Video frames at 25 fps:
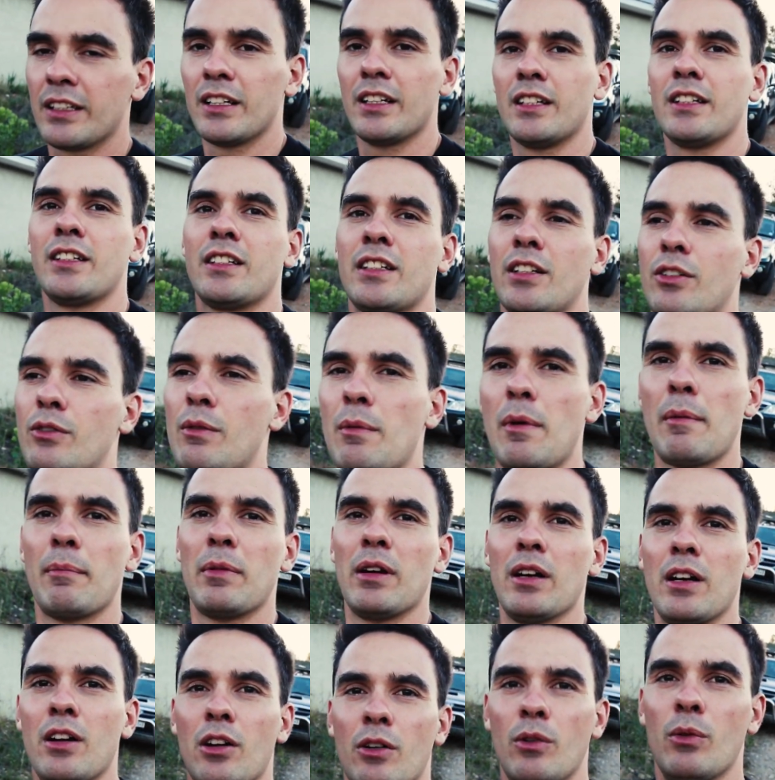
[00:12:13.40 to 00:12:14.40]
guys,
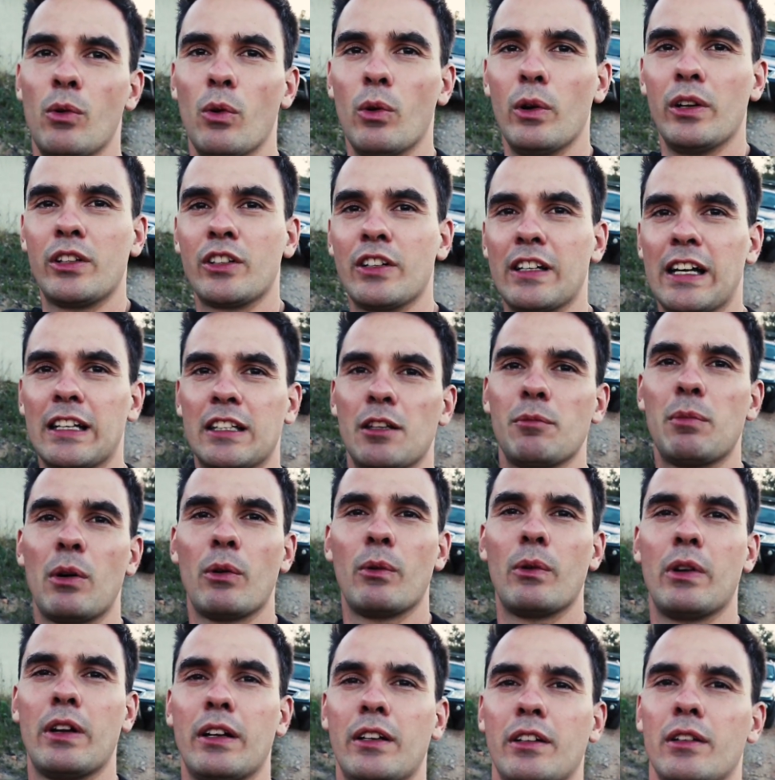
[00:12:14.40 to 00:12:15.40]
remember, we're always connected by
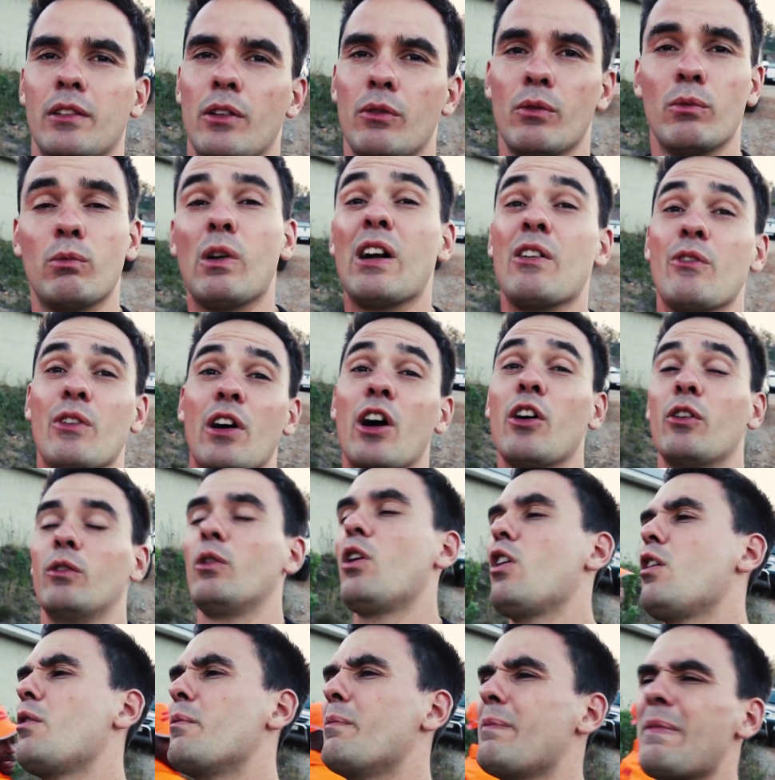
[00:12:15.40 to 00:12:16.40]
one road. One road.
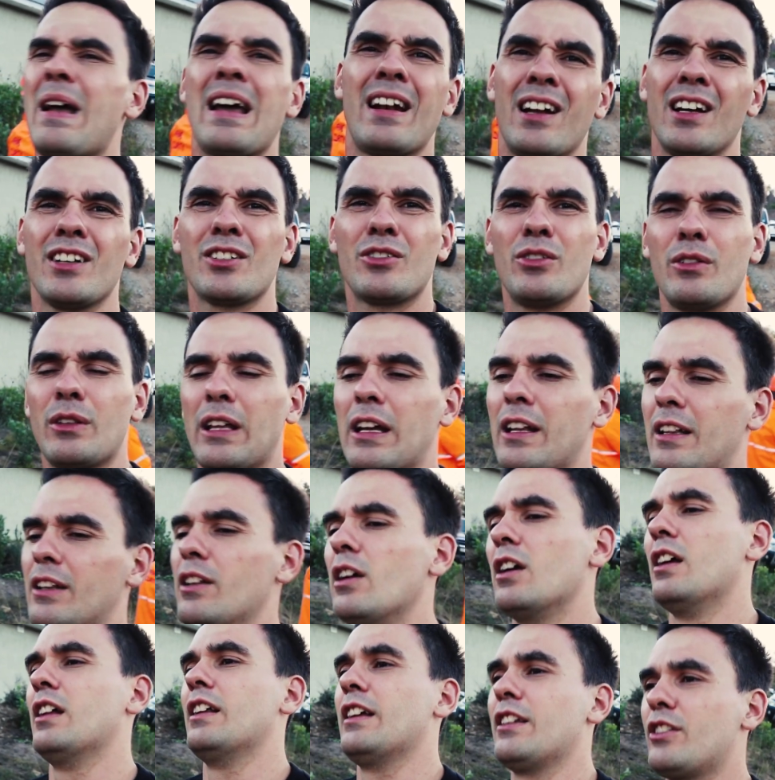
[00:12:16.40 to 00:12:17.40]
Oh, man, I screwed that.
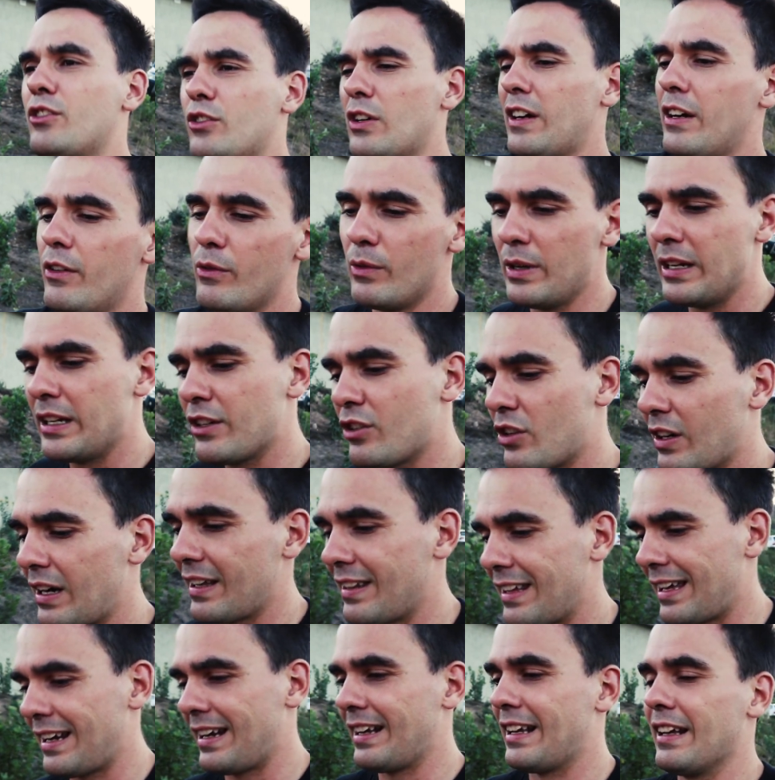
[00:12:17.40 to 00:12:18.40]
Let's
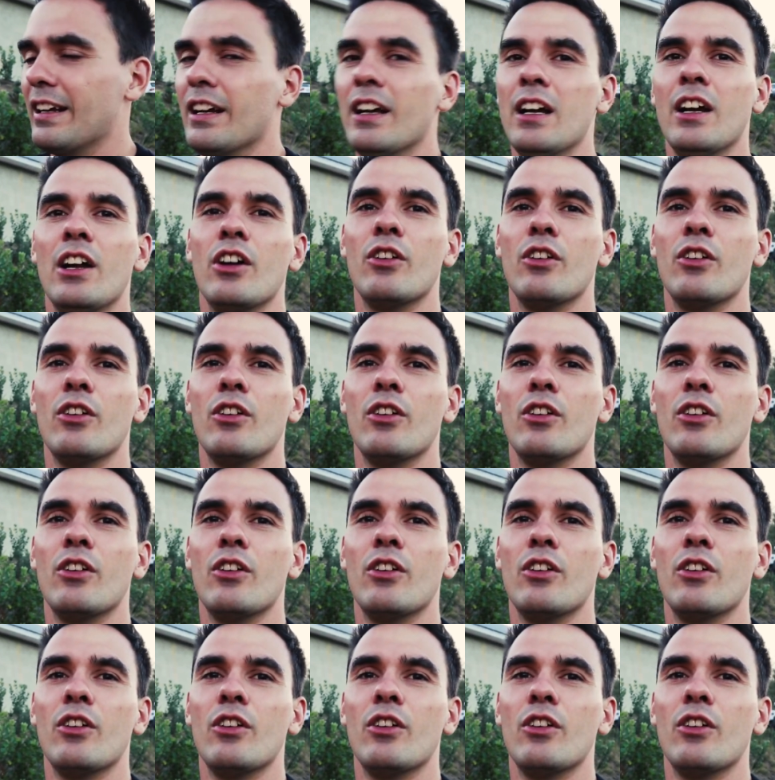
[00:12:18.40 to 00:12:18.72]
retry that again.